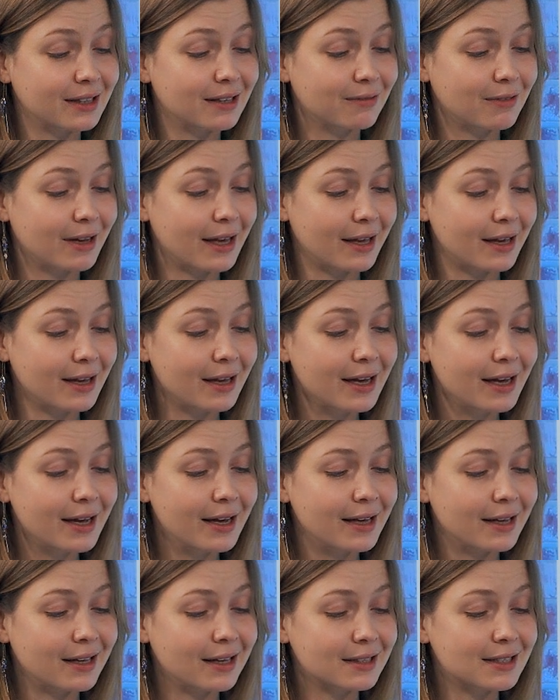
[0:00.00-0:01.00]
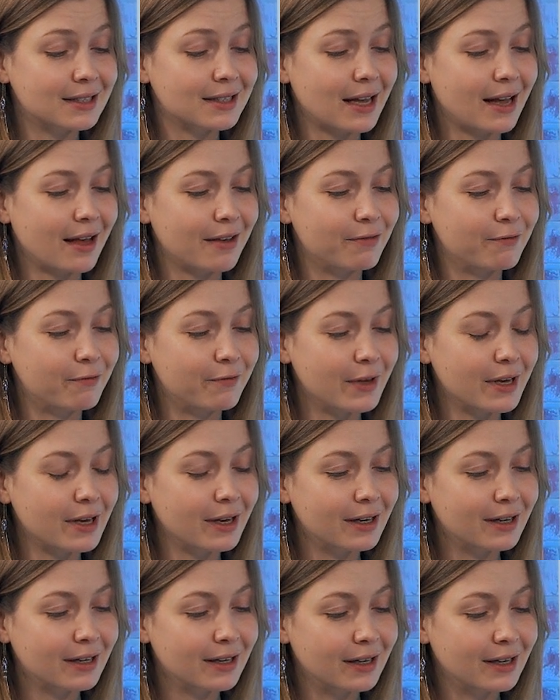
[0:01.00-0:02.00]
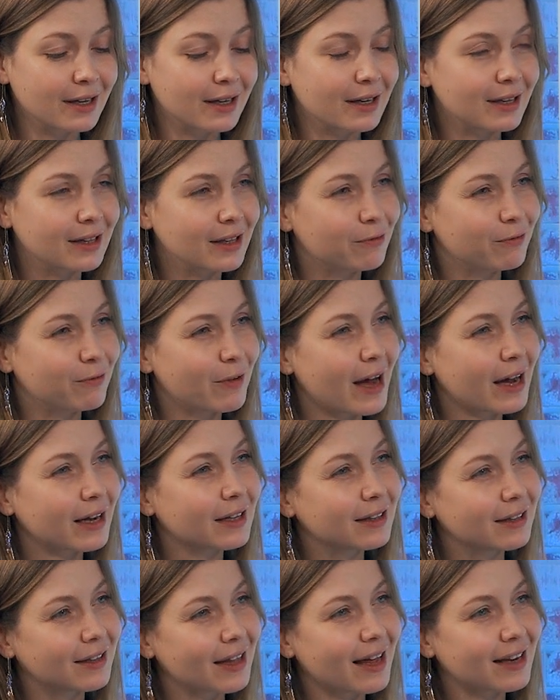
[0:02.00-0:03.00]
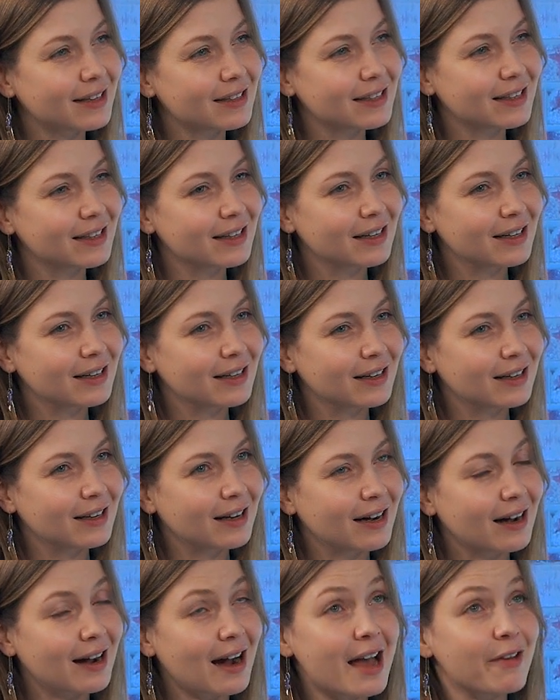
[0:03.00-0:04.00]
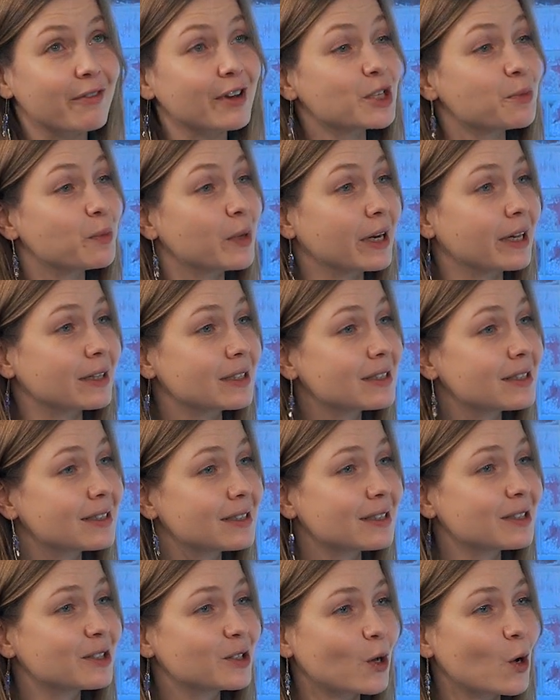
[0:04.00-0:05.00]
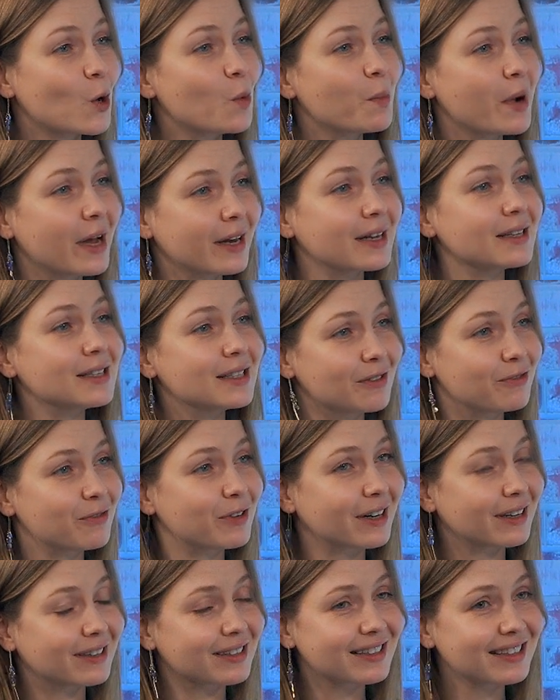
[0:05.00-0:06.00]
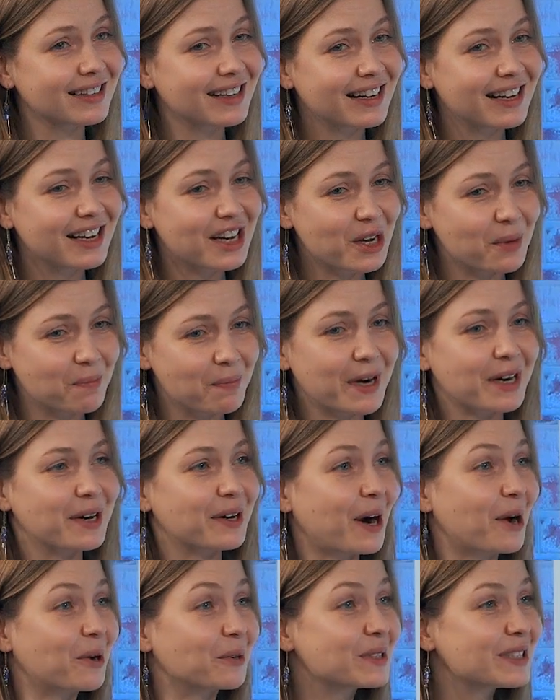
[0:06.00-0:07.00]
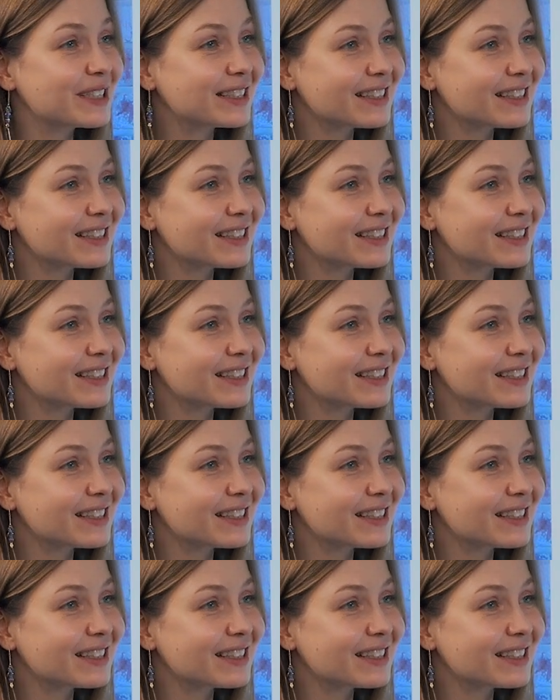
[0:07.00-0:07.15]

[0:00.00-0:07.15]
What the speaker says: away, it's, I think, the fact that I've experienced so many different backgrounds,